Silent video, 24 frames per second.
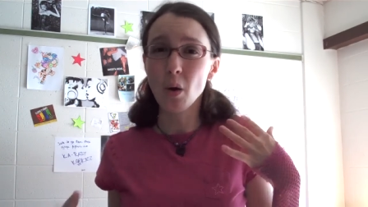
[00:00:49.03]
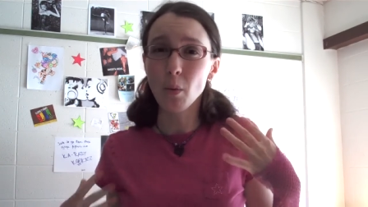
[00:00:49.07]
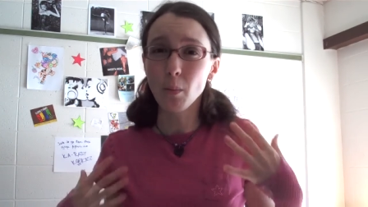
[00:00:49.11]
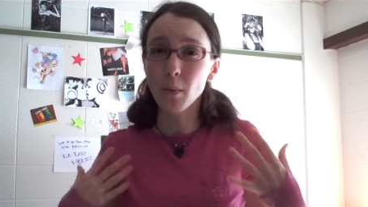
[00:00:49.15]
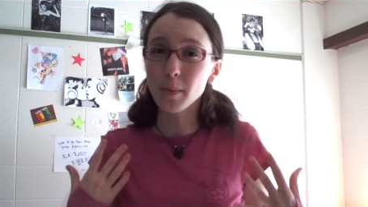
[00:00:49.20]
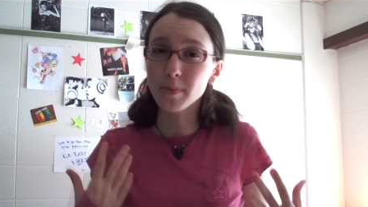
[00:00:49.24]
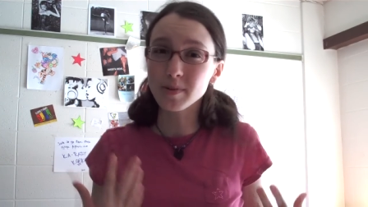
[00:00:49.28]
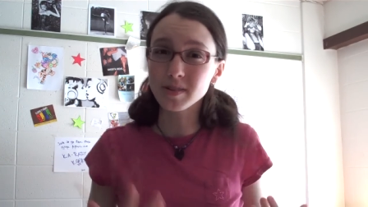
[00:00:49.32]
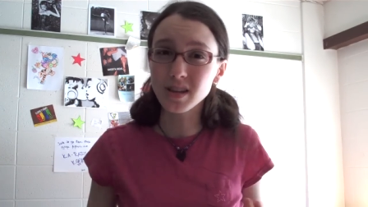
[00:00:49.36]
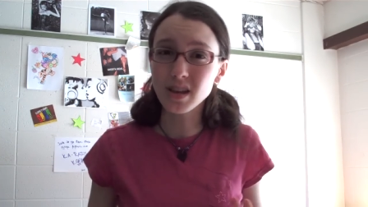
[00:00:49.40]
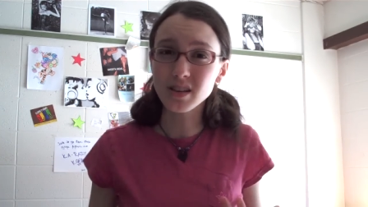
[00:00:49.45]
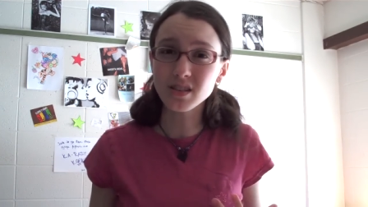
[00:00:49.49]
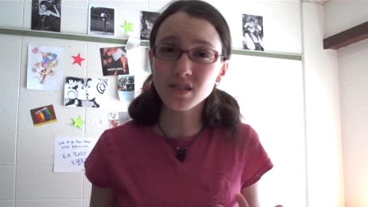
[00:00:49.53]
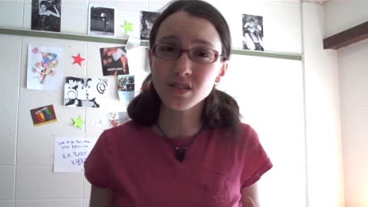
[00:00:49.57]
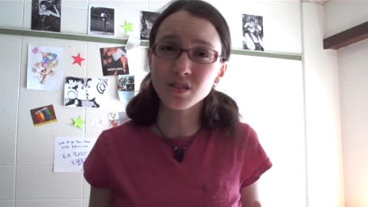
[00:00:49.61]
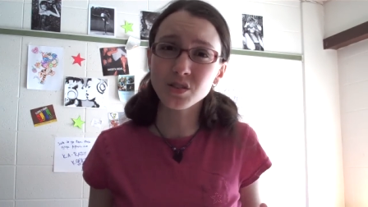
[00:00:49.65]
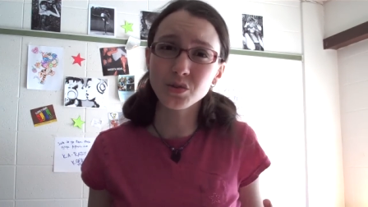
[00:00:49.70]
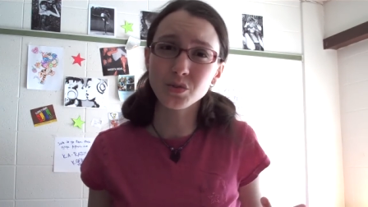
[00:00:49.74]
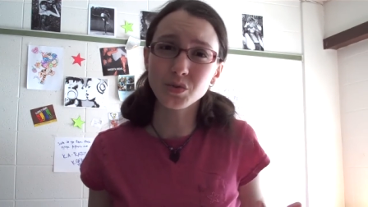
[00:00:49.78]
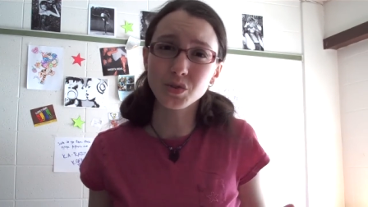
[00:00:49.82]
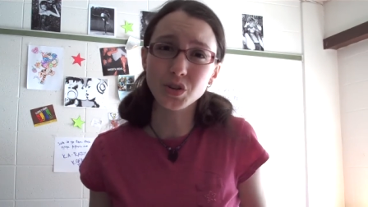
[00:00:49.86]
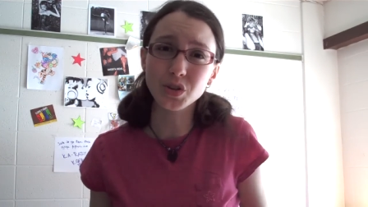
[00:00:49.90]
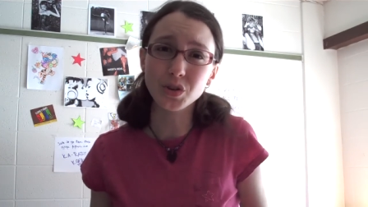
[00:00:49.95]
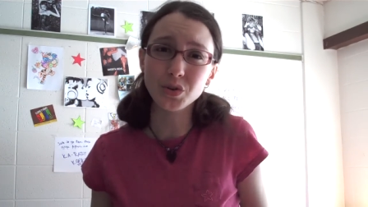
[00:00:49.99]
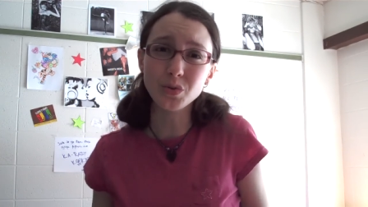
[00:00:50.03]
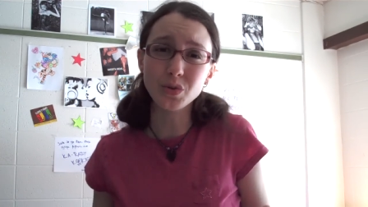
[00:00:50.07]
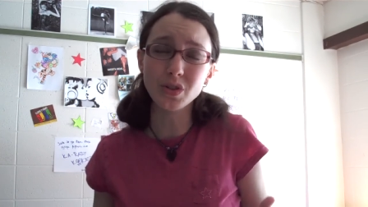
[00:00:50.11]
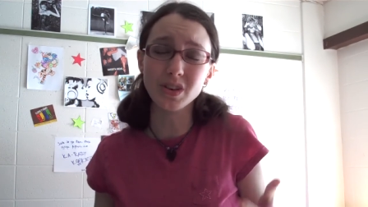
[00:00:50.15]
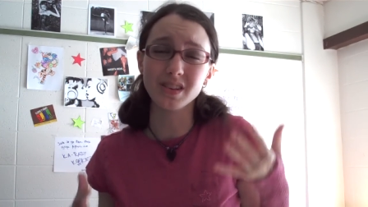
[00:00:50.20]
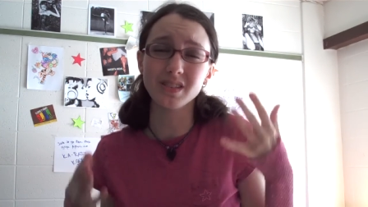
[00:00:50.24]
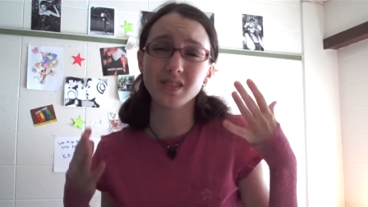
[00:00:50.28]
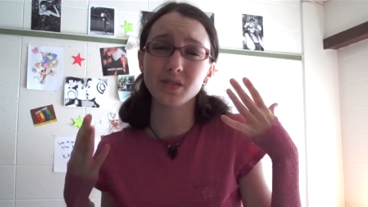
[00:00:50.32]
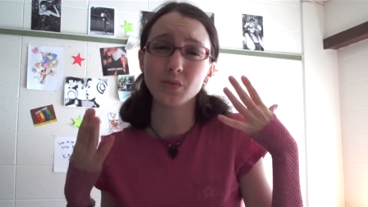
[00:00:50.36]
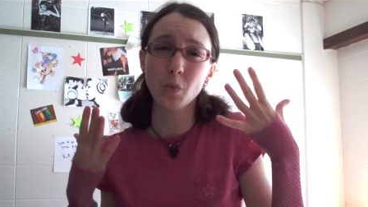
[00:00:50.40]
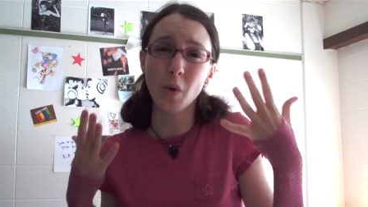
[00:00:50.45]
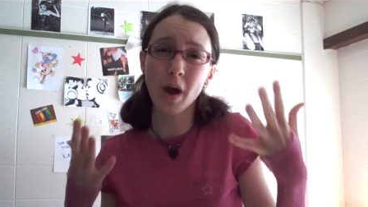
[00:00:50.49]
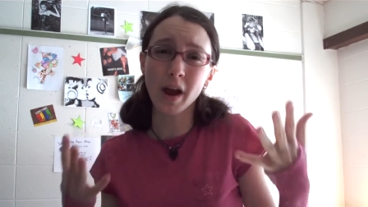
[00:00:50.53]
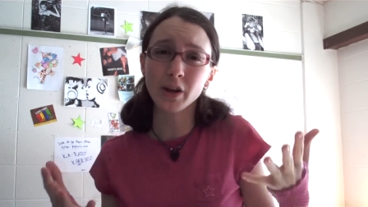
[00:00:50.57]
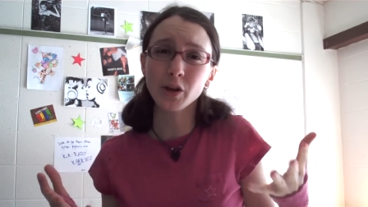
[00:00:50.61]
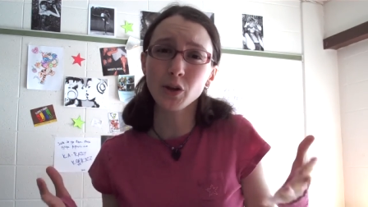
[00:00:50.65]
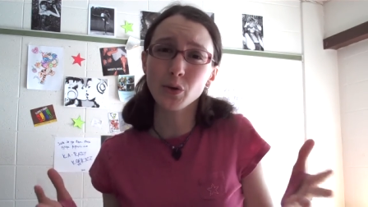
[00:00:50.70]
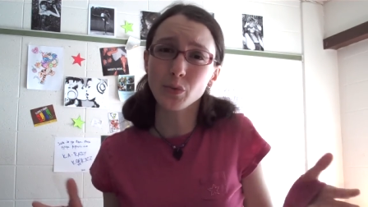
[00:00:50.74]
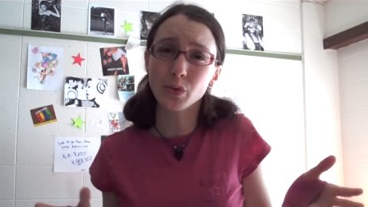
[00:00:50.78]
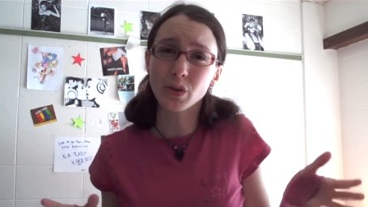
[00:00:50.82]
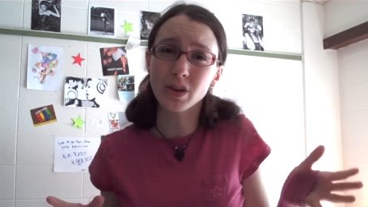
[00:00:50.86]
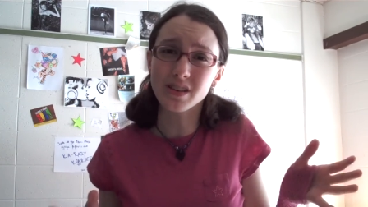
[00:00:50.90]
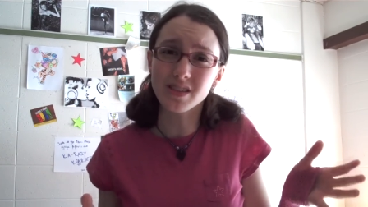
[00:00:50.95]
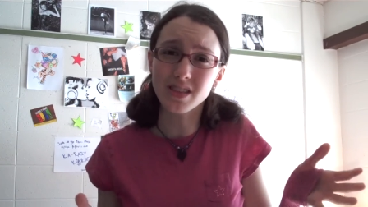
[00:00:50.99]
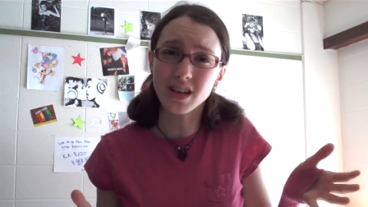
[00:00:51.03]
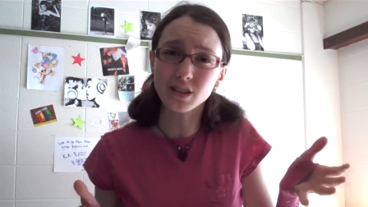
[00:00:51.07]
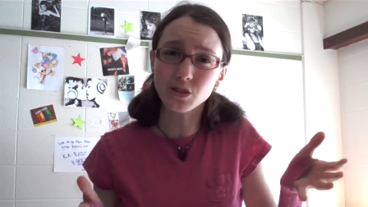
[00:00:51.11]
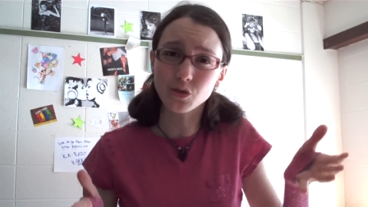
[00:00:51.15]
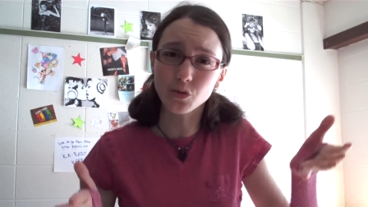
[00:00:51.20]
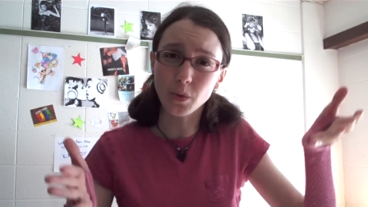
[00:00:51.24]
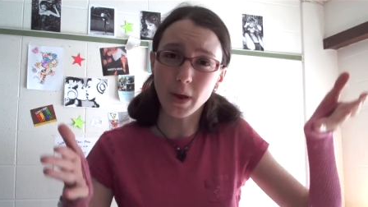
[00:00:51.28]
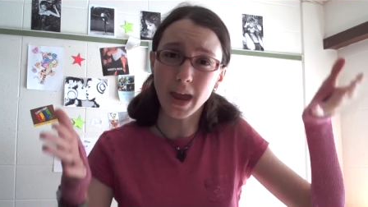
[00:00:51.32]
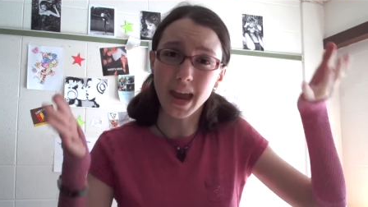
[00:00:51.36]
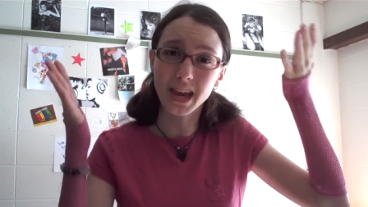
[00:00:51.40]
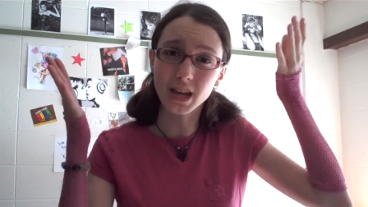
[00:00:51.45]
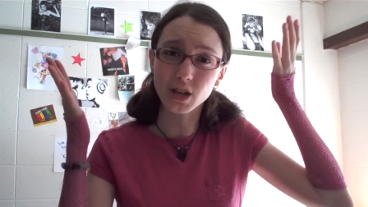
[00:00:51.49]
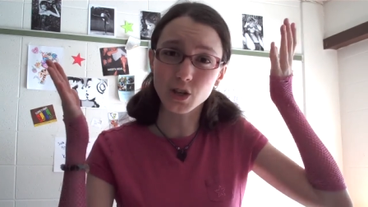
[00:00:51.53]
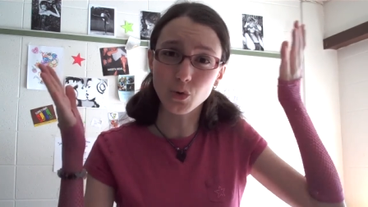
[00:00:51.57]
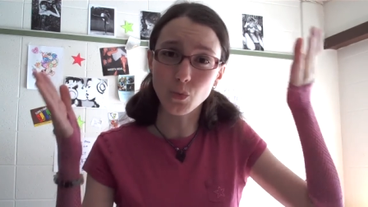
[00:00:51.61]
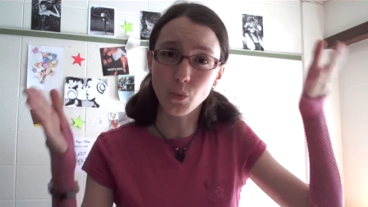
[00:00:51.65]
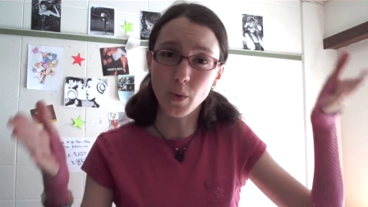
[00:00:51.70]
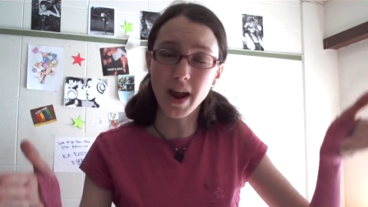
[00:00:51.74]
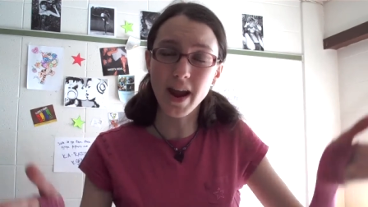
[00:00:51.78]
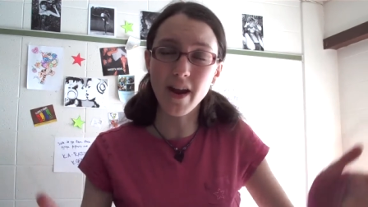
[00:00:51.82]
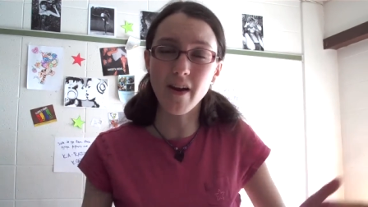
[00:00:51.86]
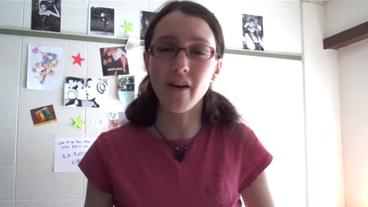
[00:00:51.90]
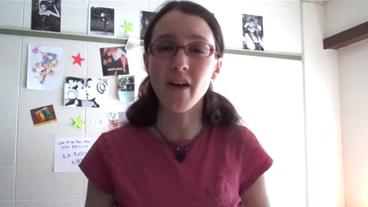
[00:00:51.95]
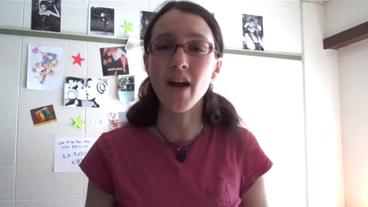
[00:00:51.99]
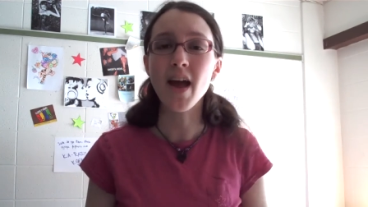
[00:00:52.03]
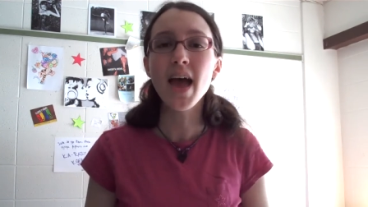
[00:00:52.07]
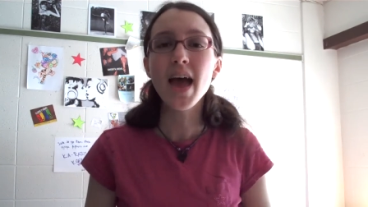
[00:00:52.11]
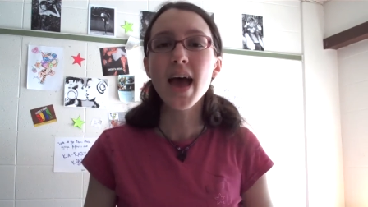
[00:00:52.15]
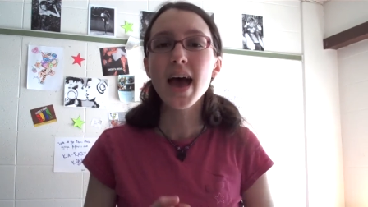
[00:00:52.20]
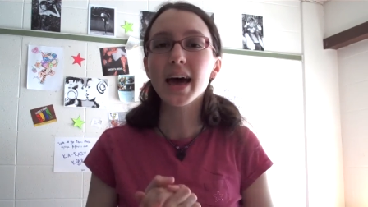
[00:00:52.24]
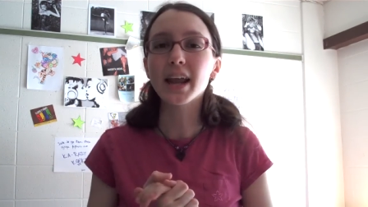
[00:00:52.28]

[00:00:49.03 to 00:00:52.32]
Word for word: What possesses you to do this? Why do you think that's okay to wear?